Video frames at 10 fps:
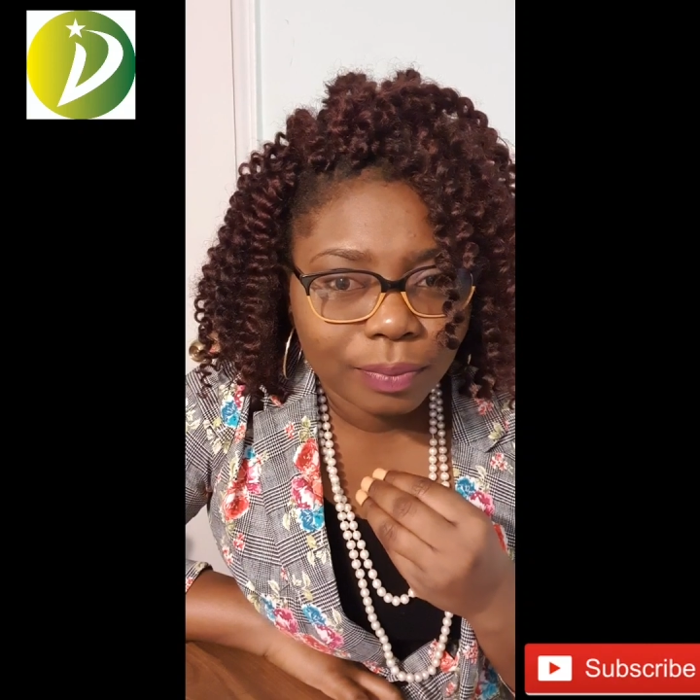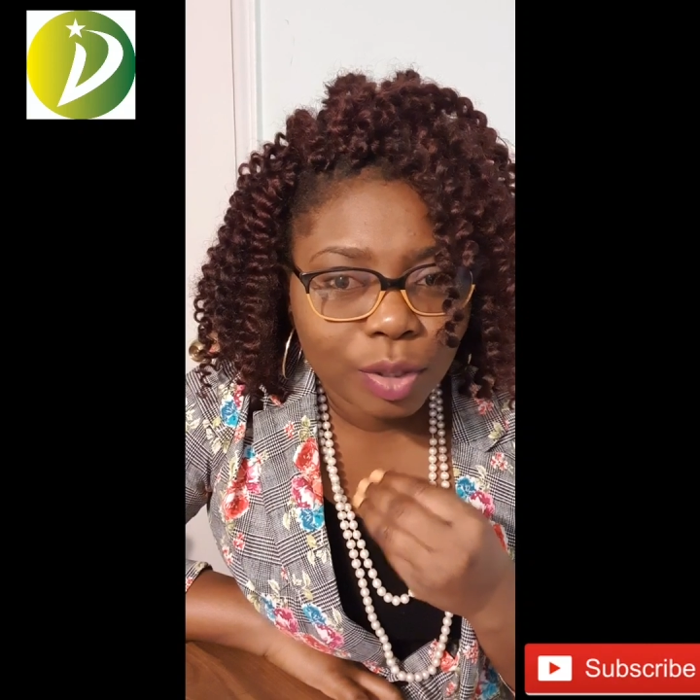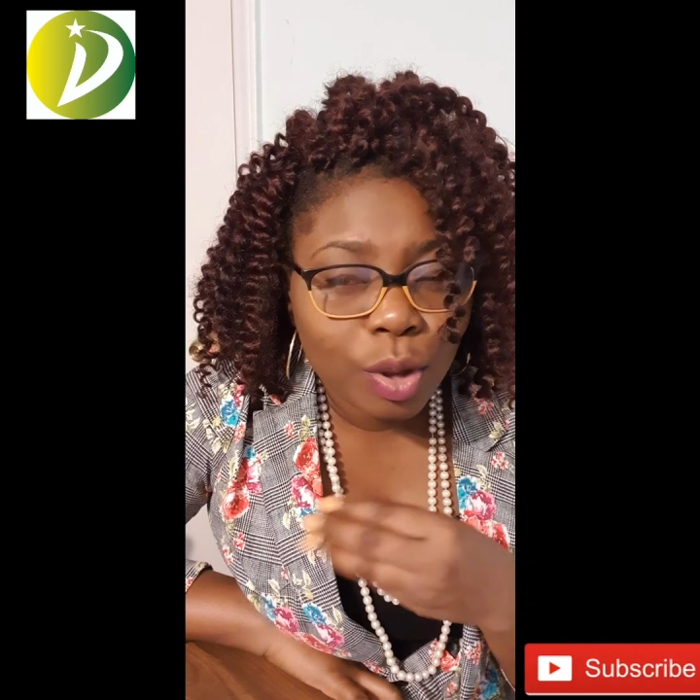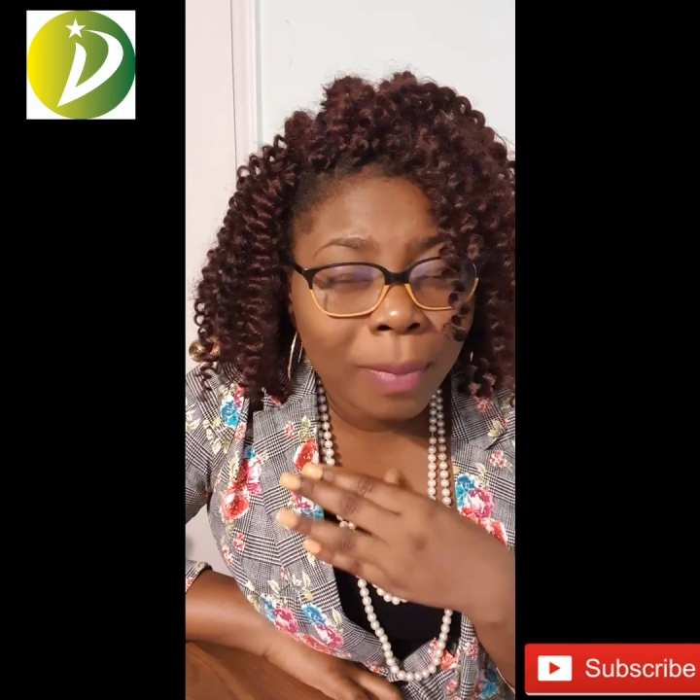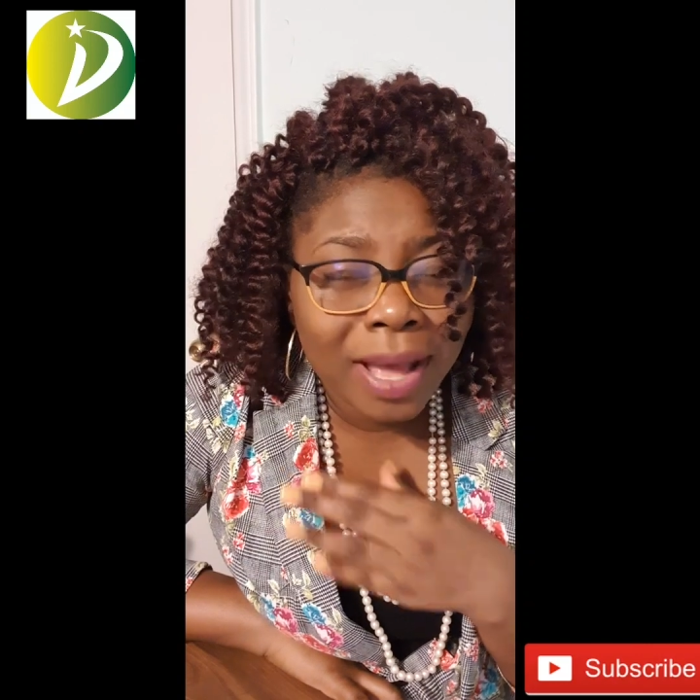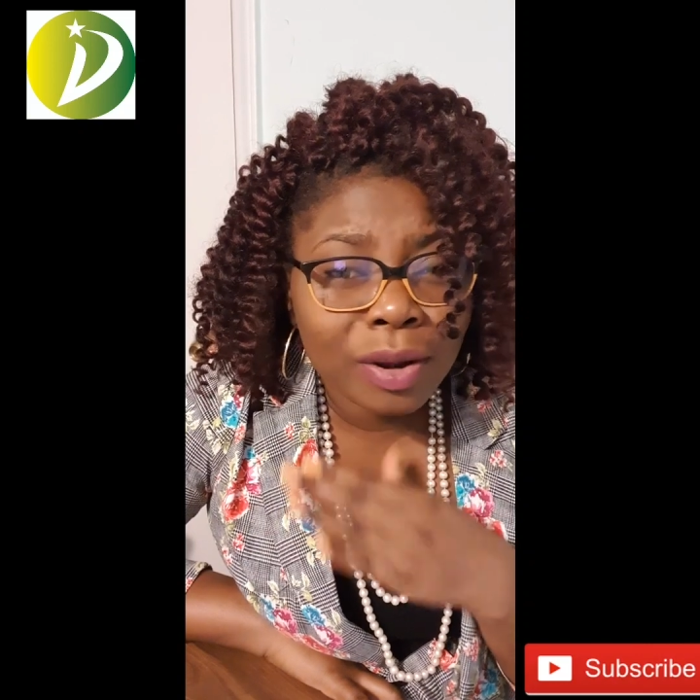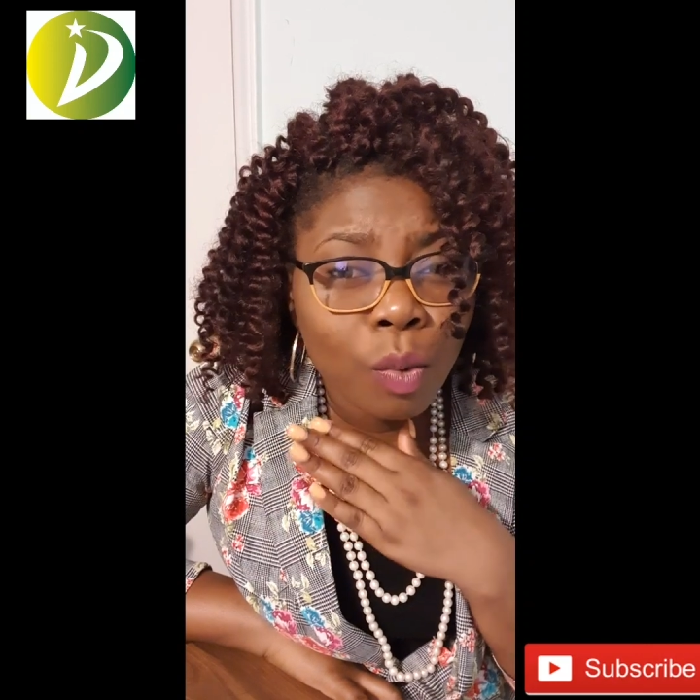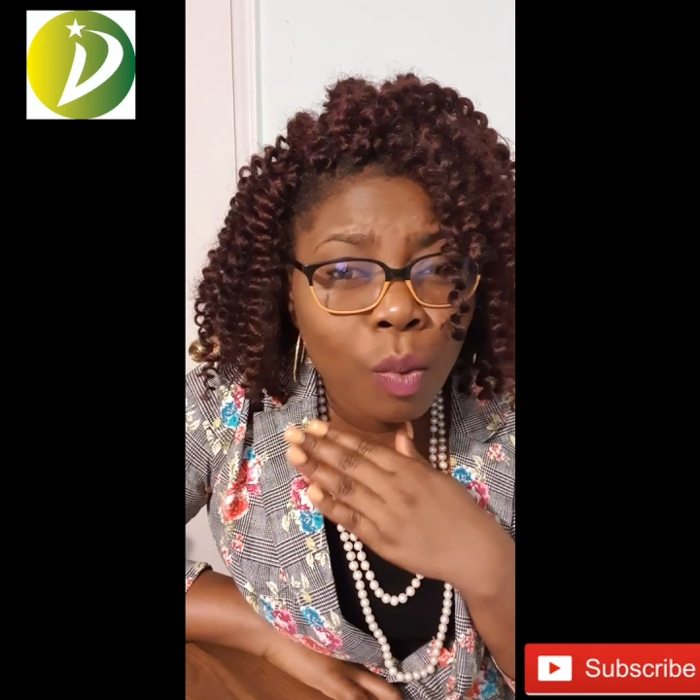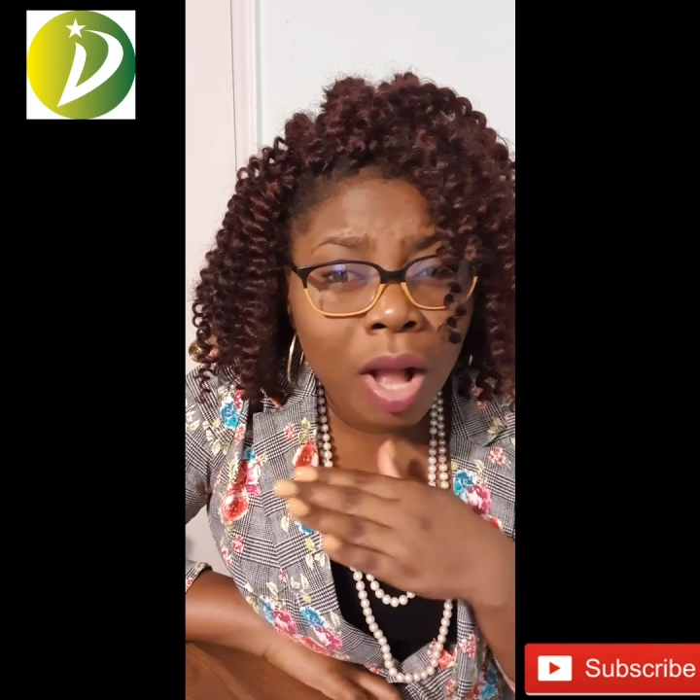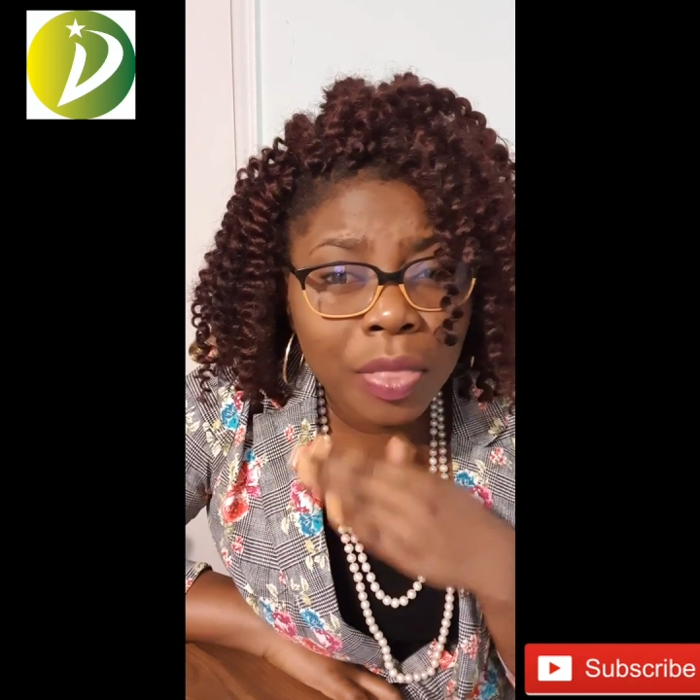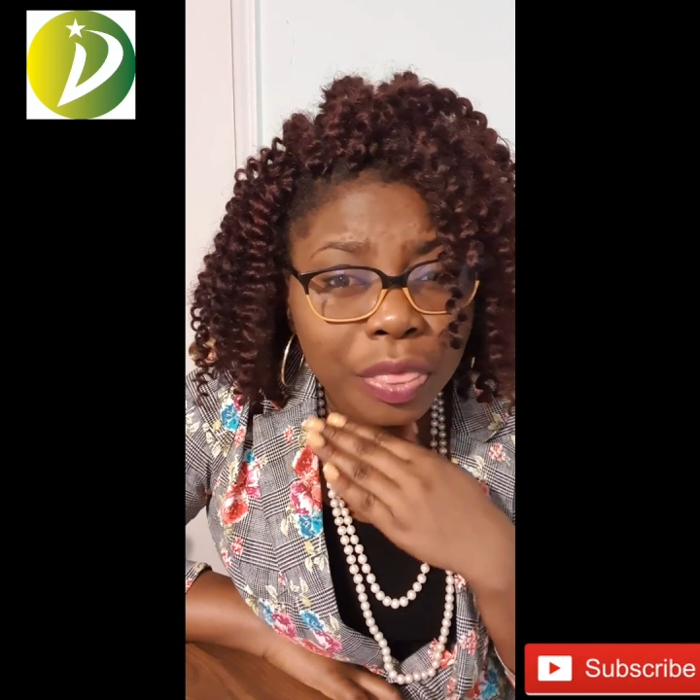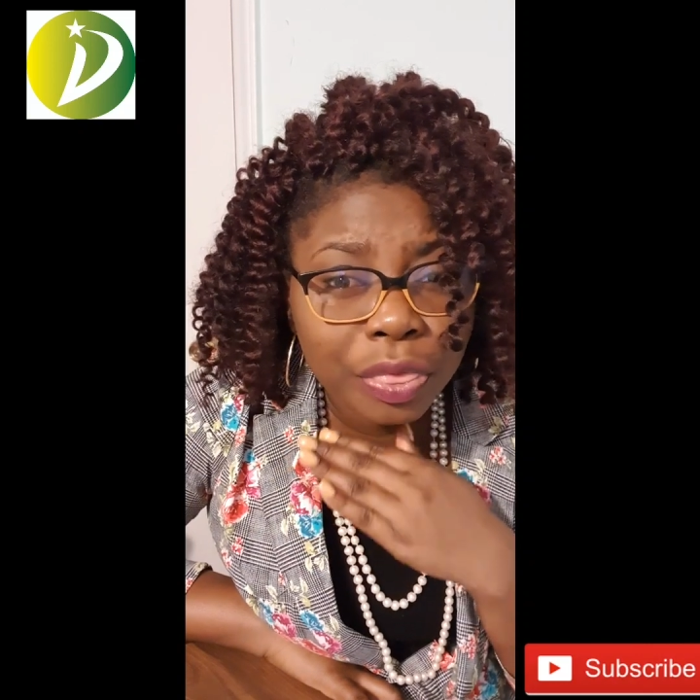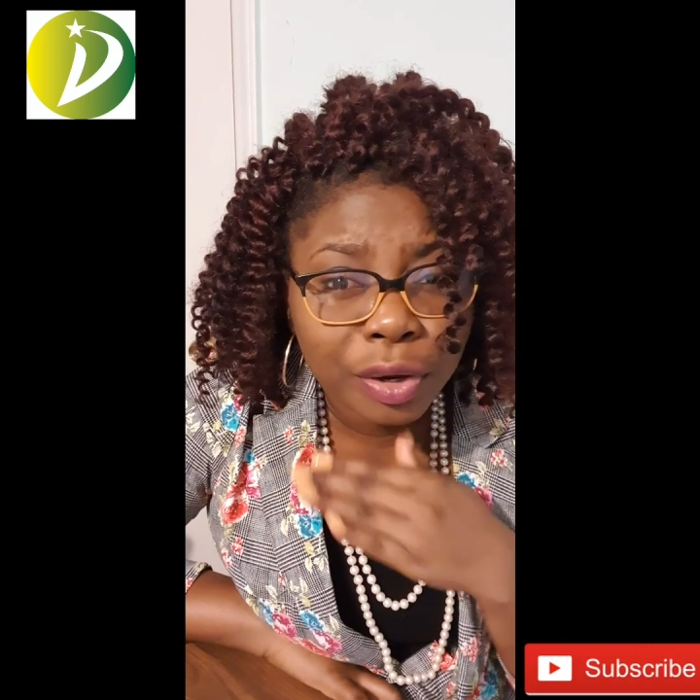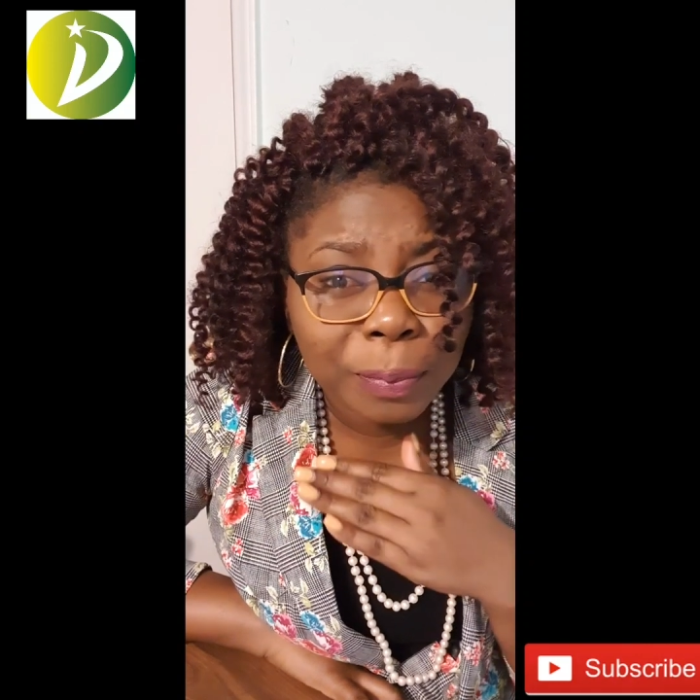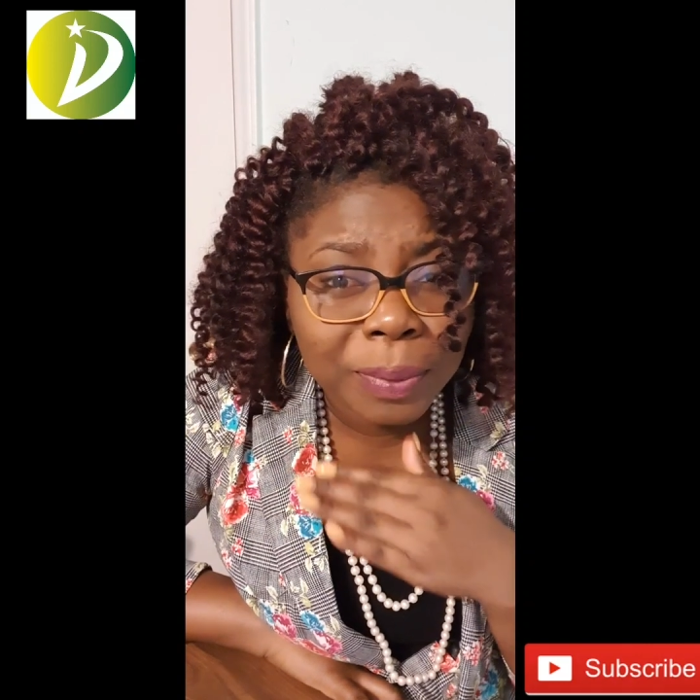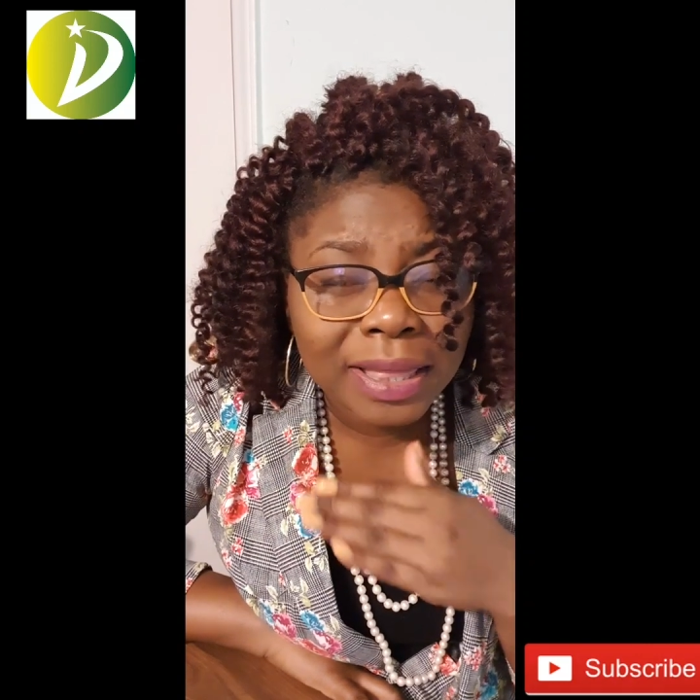no matter what therapy